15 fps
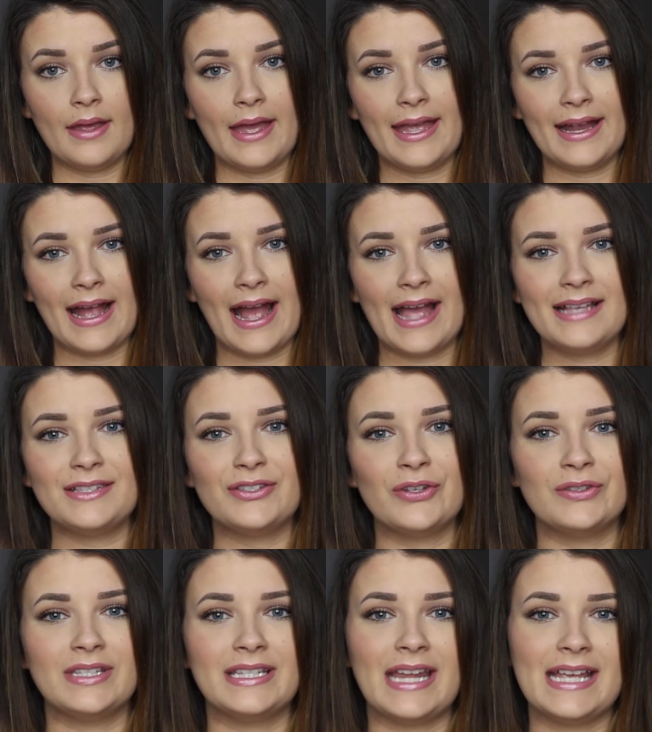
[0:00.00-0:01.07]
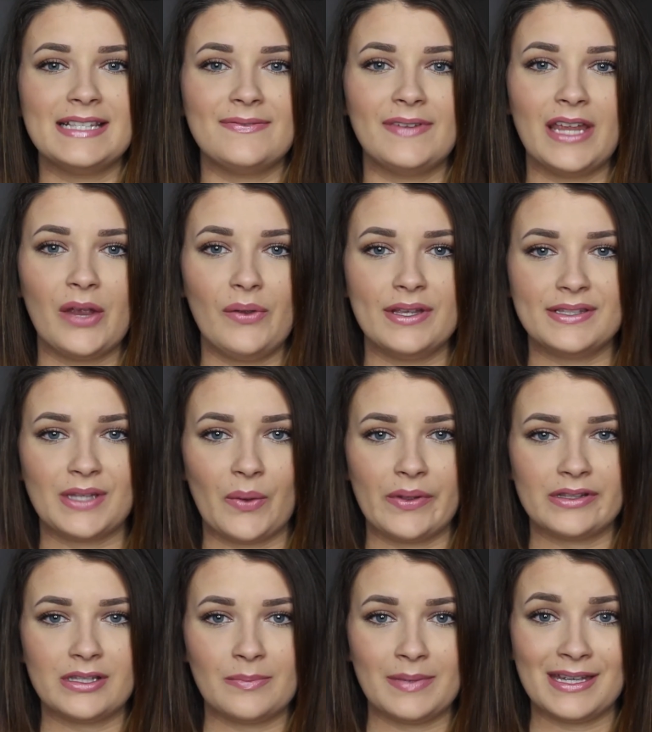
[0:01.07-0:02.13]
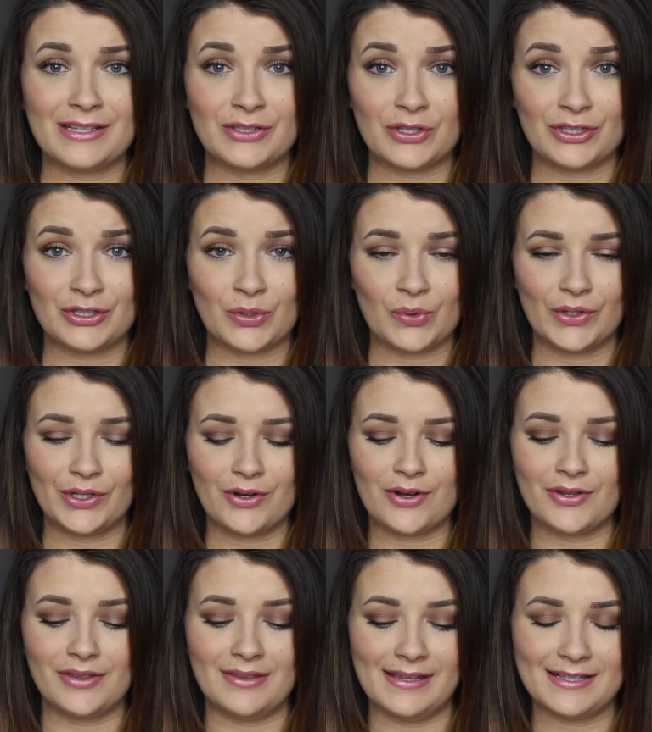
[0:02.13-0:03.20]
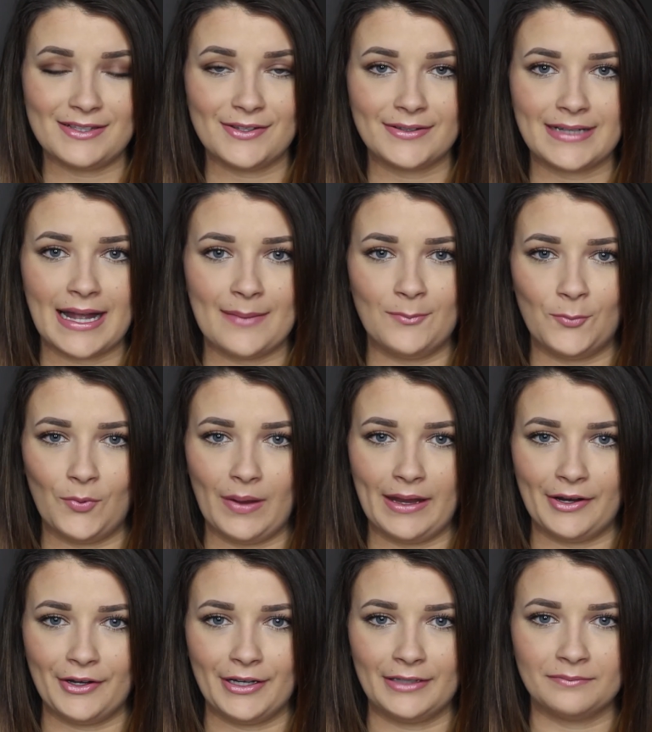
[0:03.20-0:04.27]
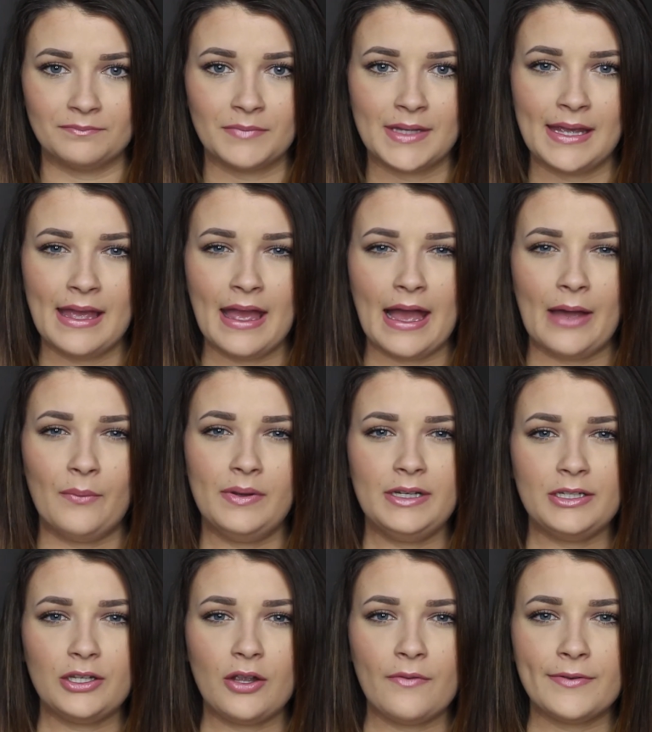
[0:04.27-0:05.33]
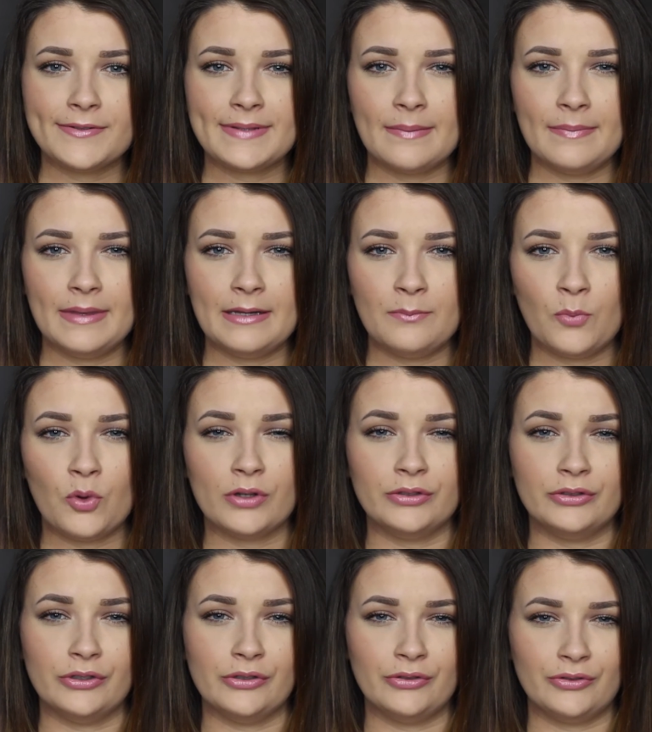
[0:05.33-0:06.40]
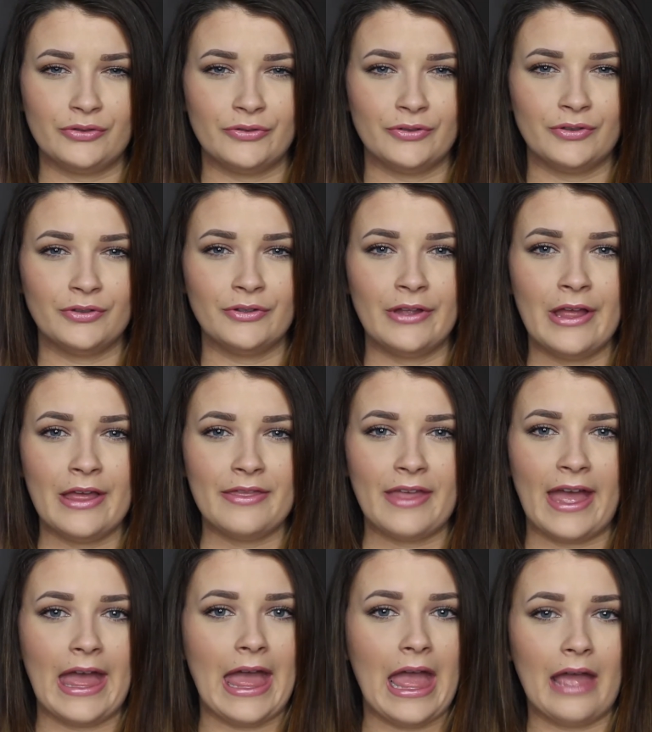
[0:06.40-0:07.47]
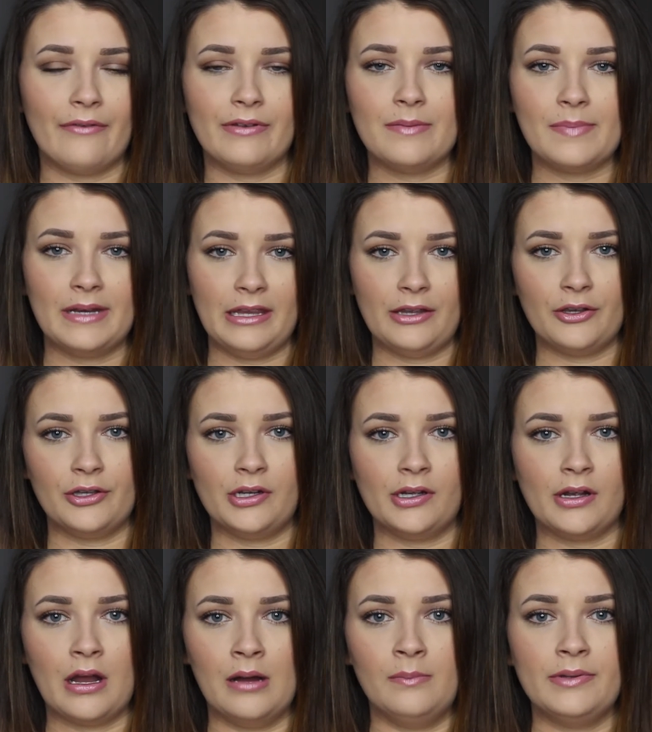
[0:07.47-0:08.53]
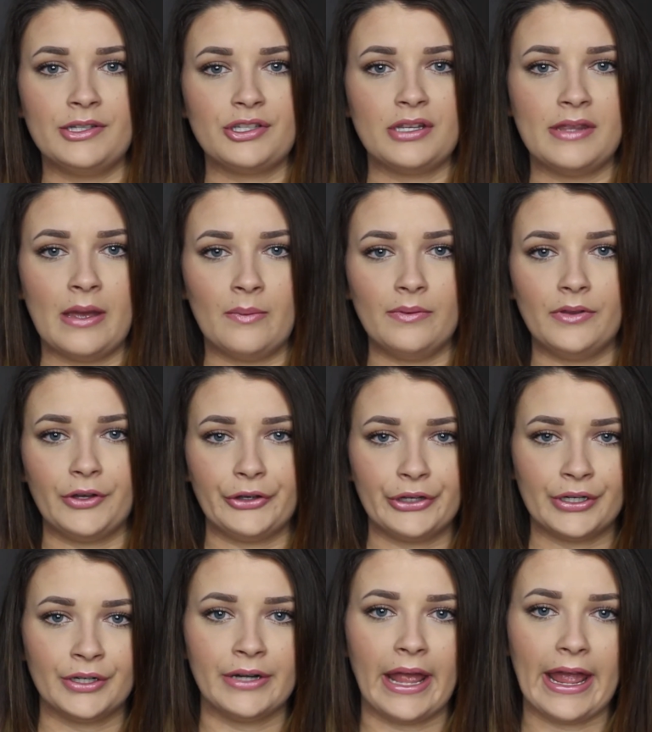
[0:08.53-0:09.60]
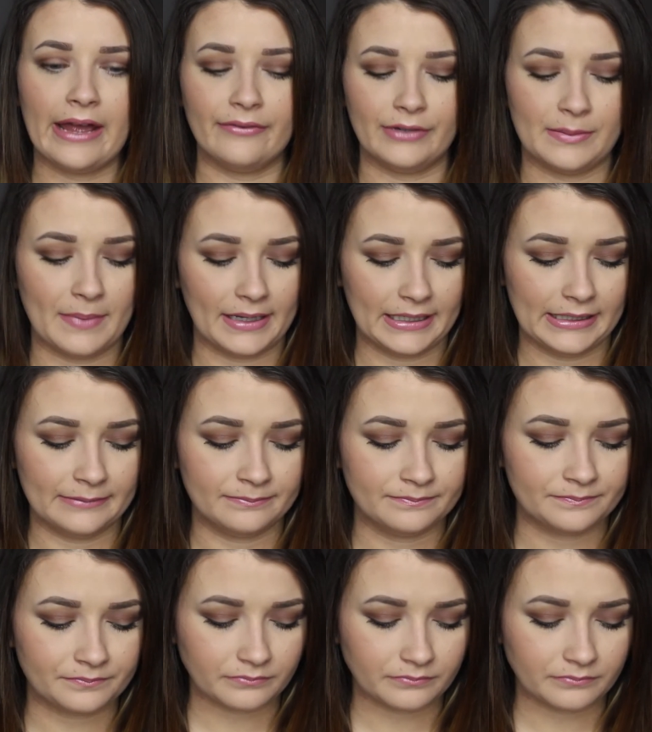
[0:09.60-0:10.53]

Hey guys, so today's video is going to be a tutorial on this look I'm wearing. I wanted to go for something more neutral that everybody could accomplish and that would look good on everybody.